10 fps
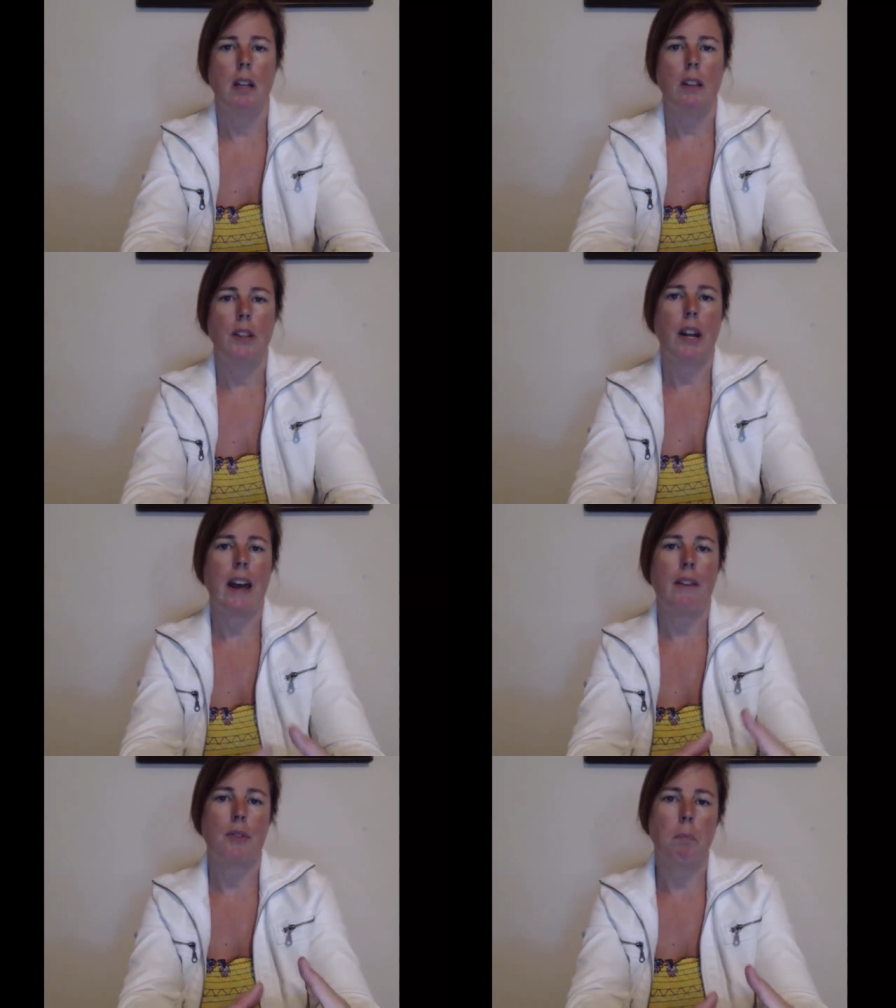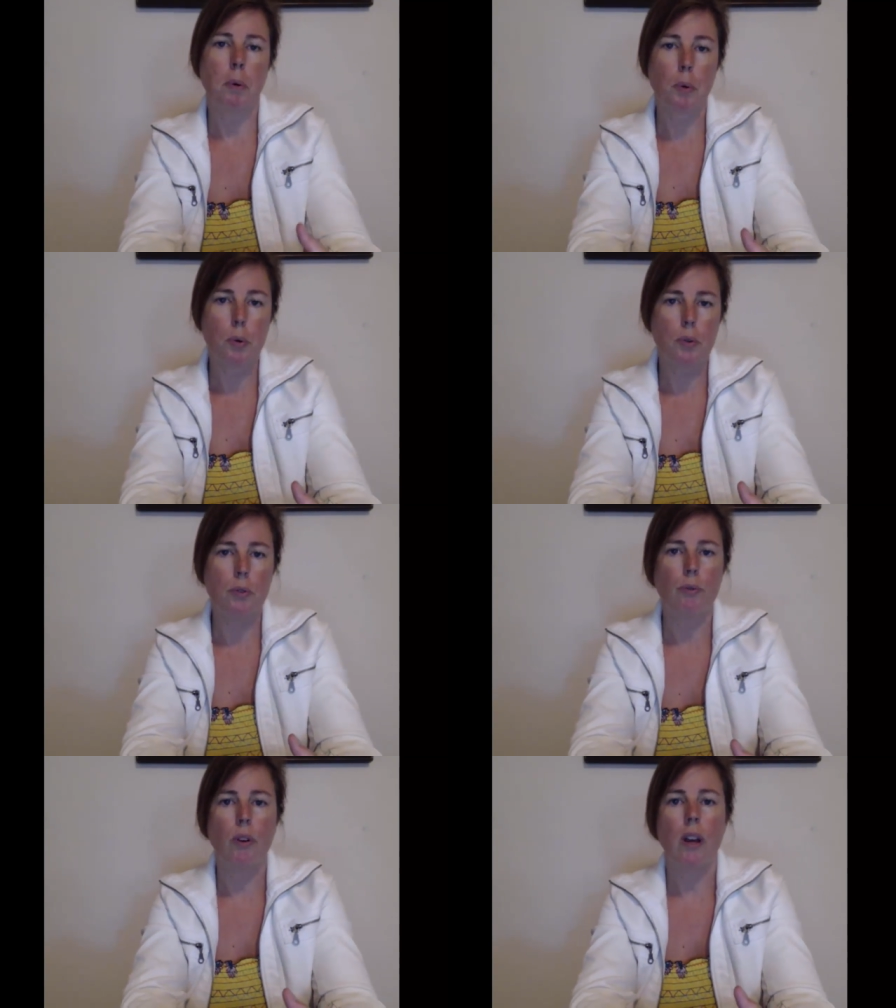that I have to
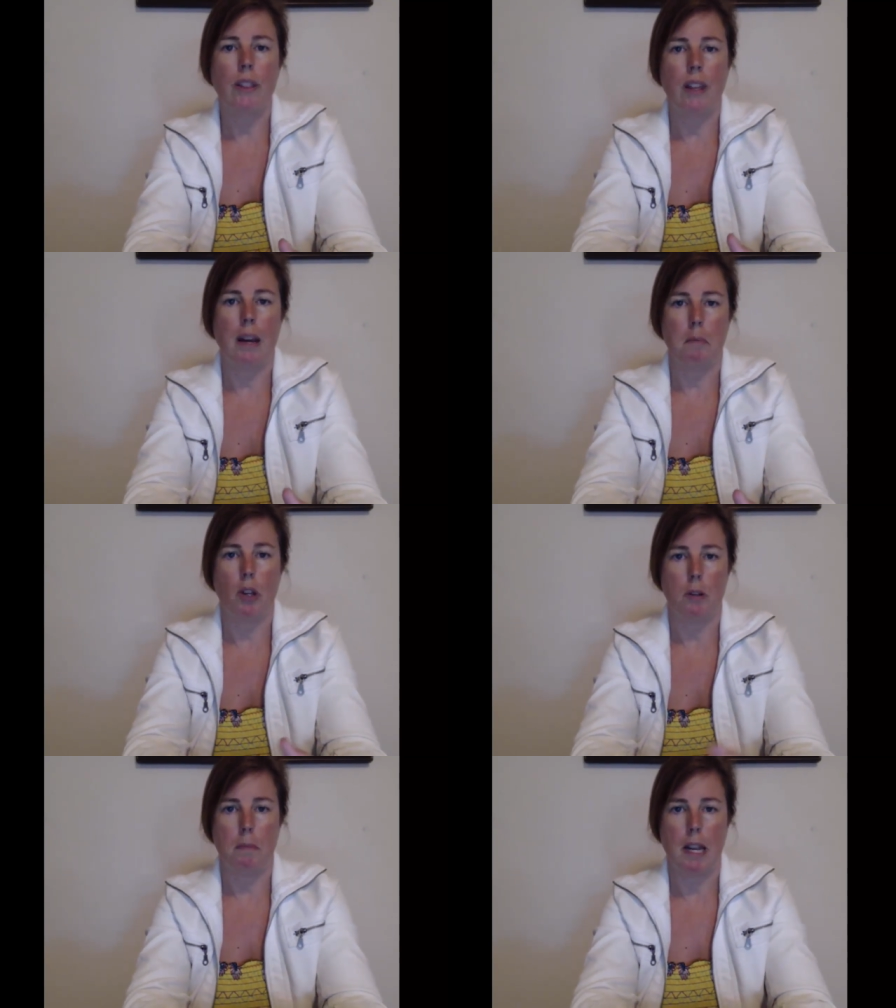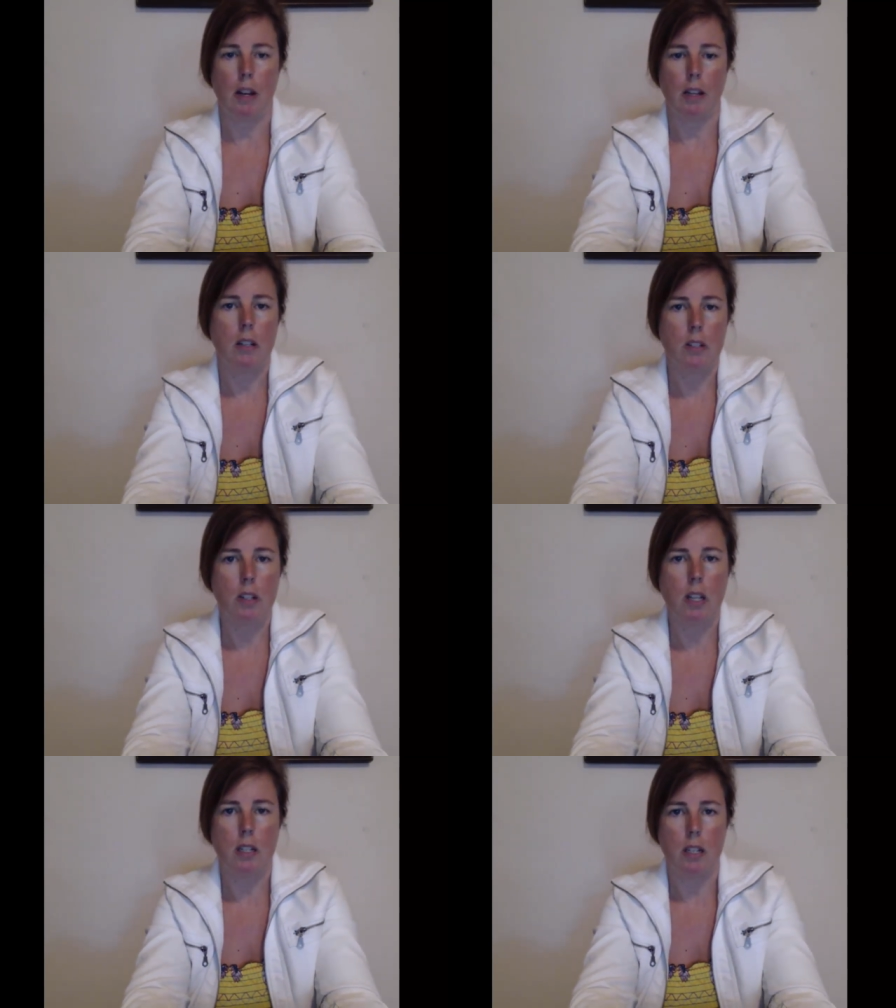prove that I'm a good parent to
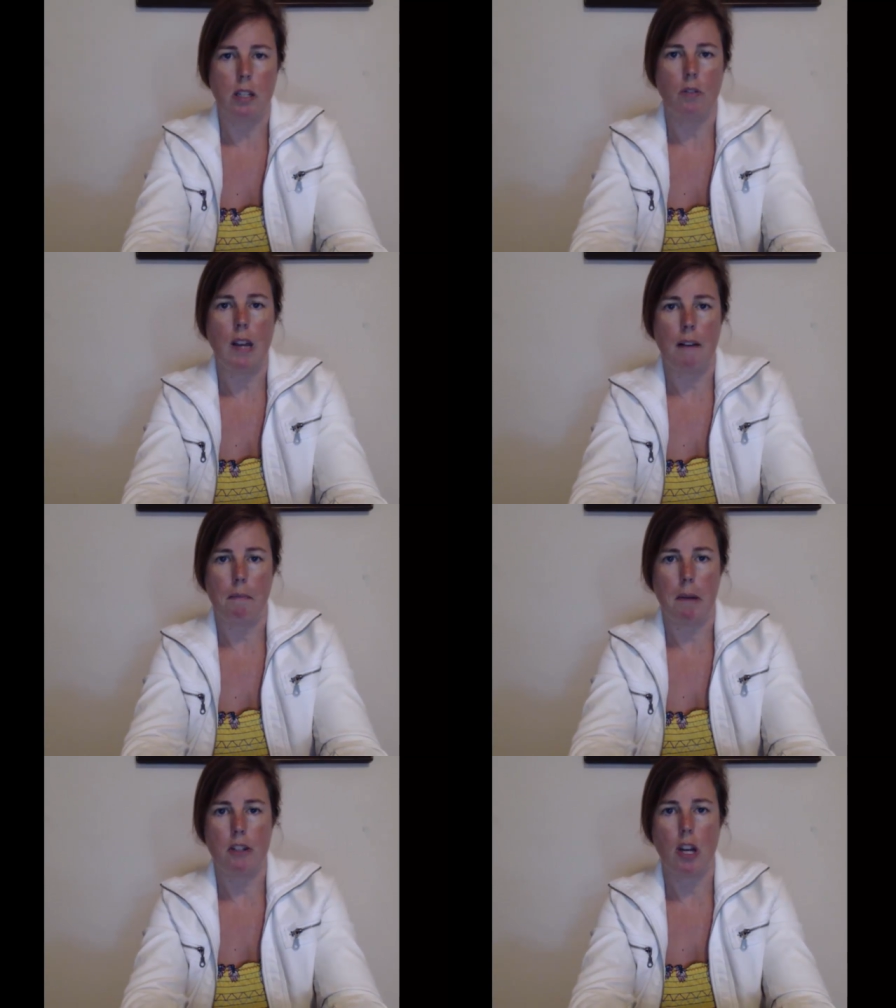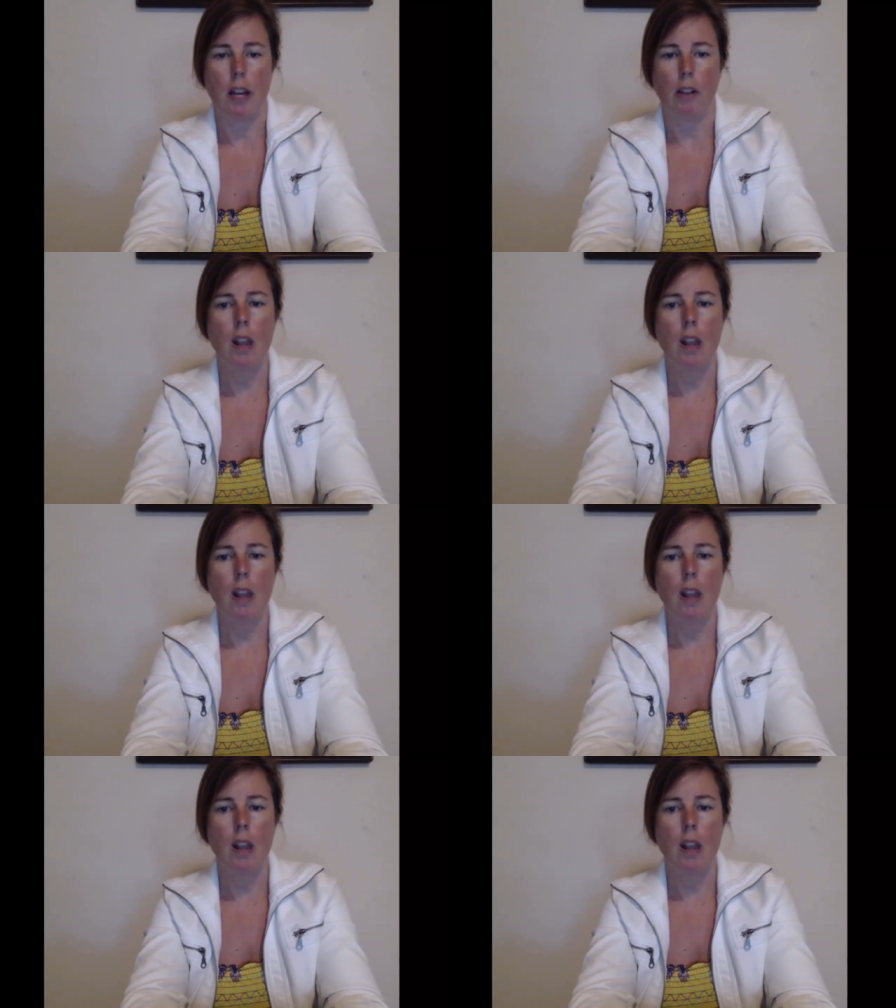continue to have my child?